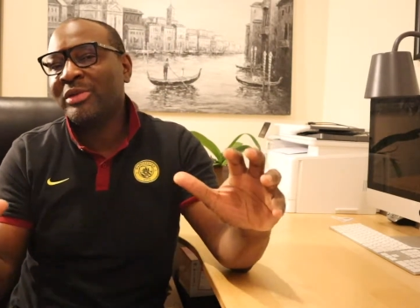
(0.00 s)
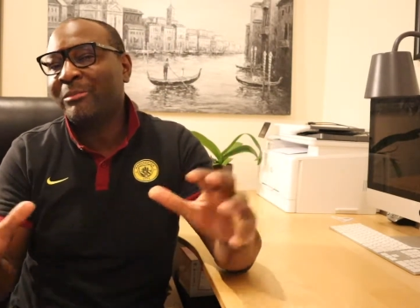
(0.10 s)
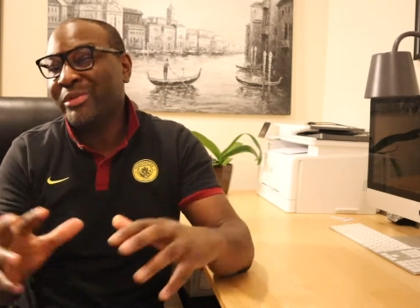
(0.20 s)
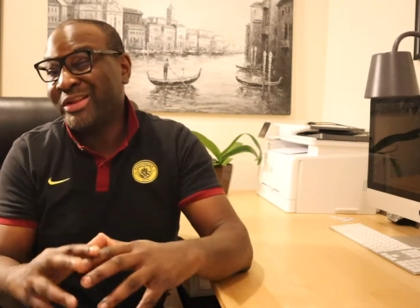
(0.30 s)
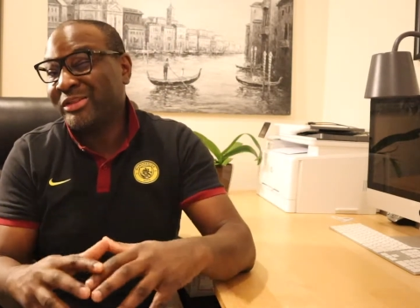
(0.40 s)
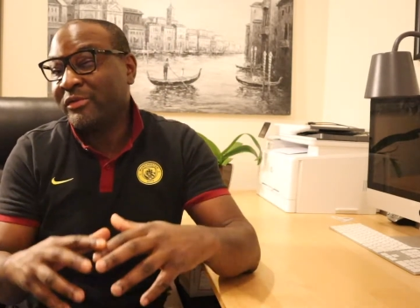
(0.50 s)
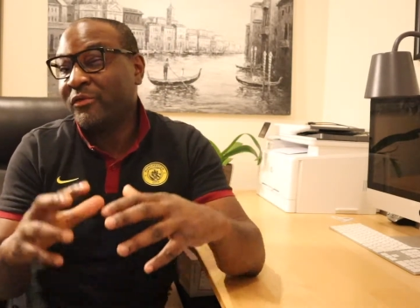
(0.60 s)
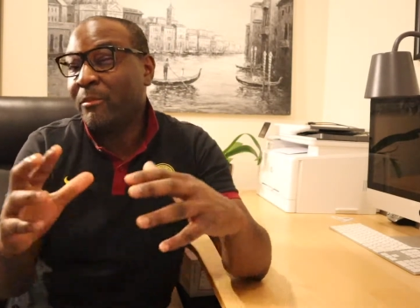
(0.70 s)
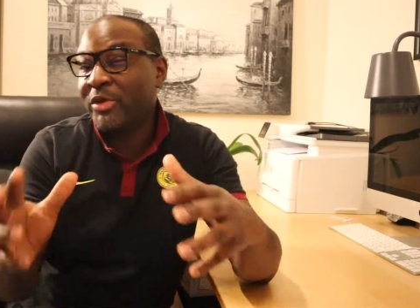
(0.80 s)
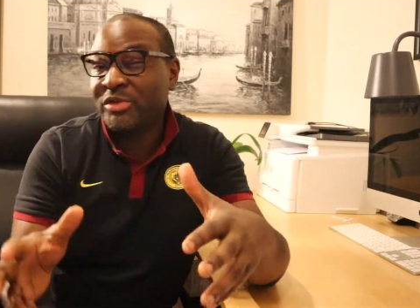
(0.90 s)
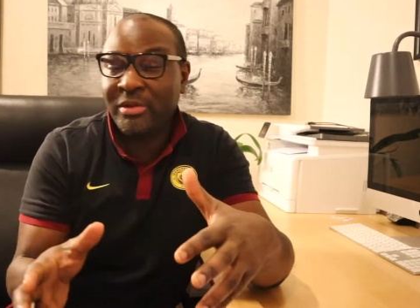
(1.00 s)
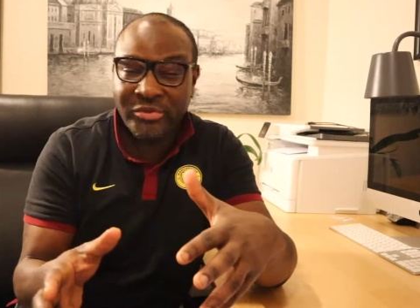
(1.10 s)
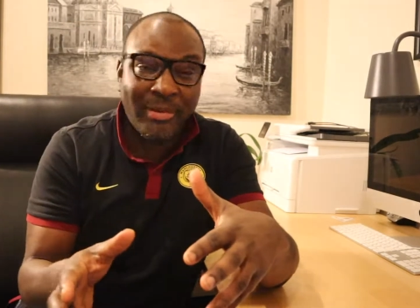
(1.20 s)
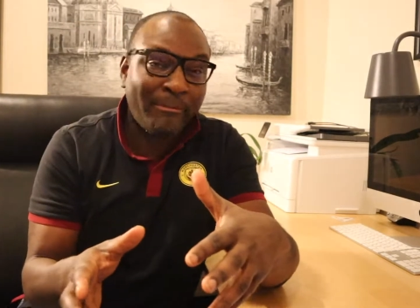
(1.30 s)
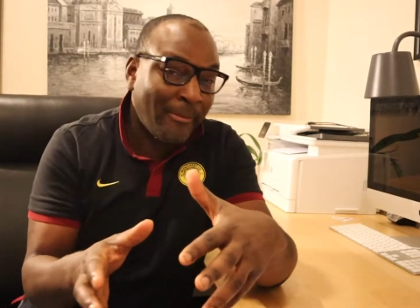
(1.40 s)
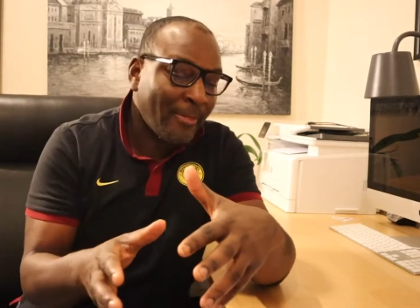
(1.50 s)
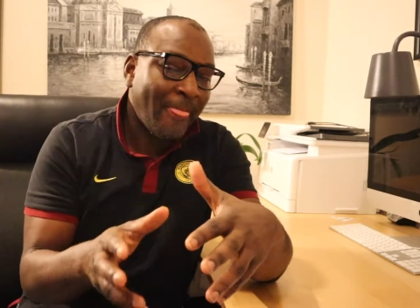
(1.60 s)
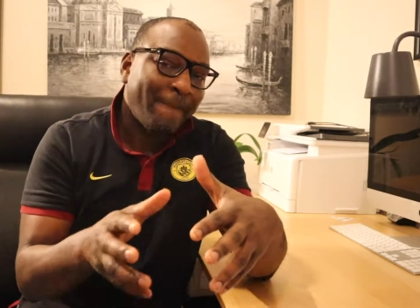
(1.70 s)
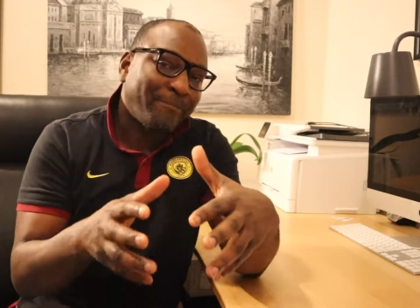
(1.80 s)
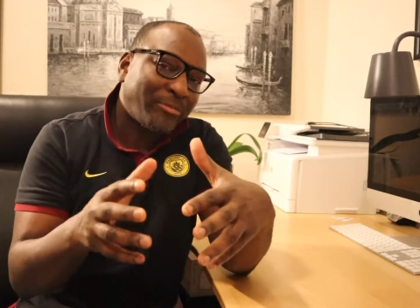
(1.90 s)
I predicted the formation that
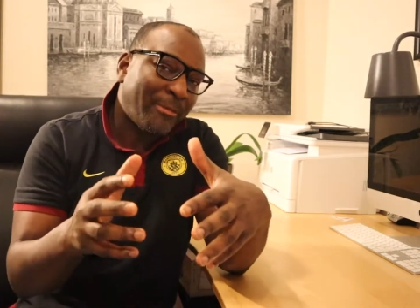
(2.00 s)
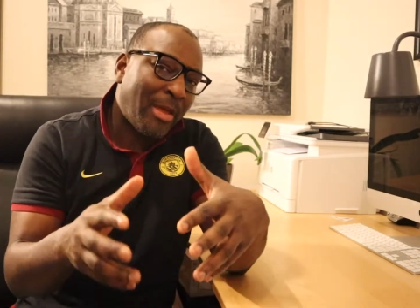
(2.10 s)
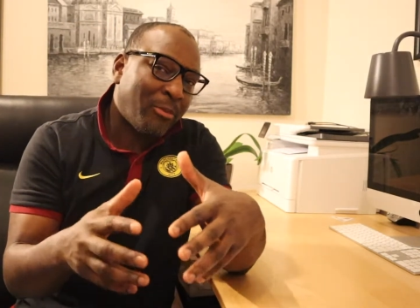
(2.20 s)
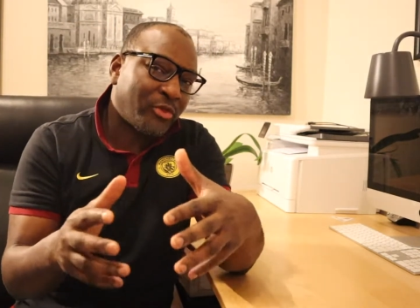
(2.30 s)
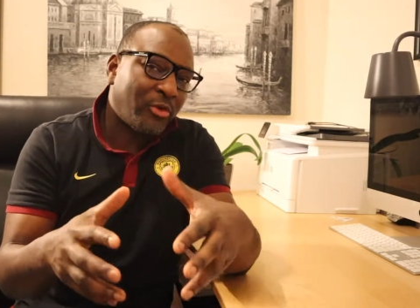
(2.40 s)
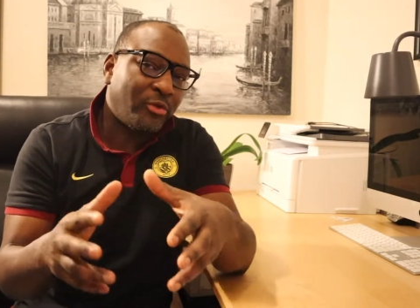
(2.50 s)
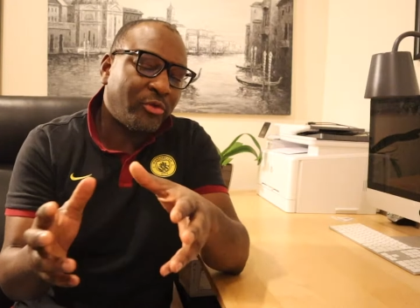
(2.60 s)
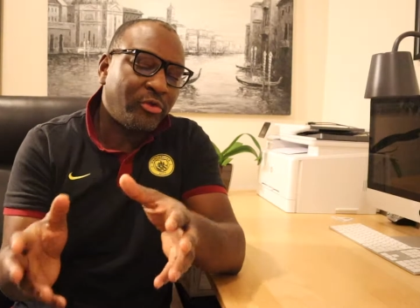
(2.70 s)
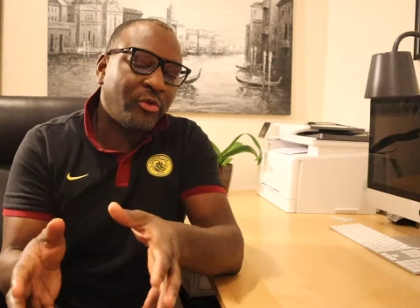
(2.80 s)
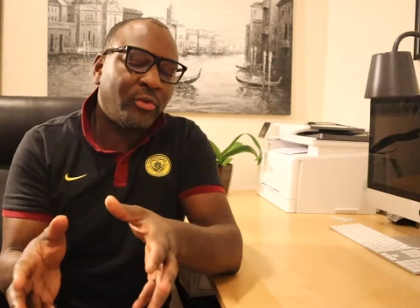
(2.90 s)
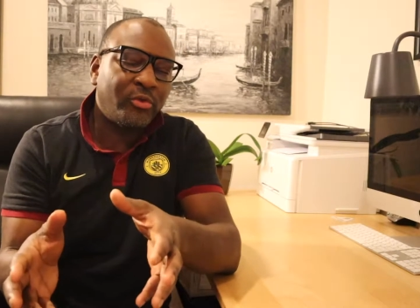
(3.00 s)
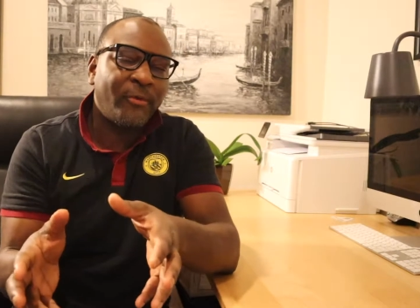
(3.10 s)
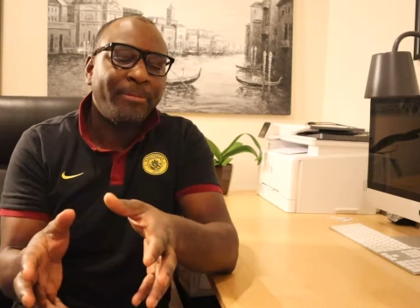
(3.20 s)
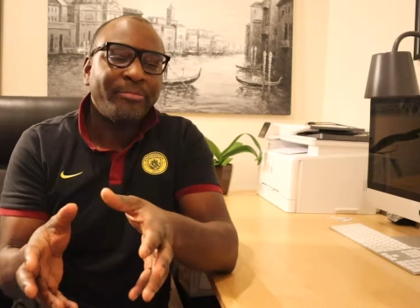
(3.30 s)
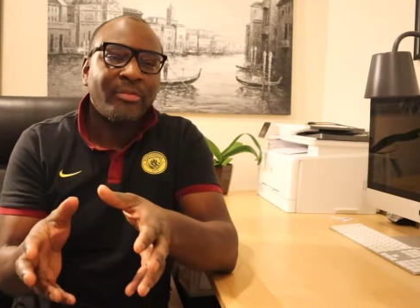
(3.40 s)
Pep was going to use.